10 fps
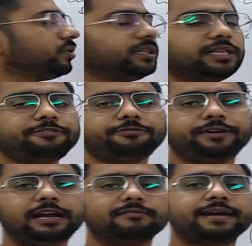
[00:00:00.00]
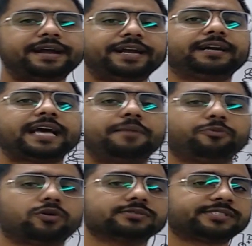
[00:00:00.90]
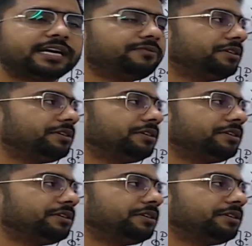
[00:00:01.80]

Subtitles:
the field winding time constant, which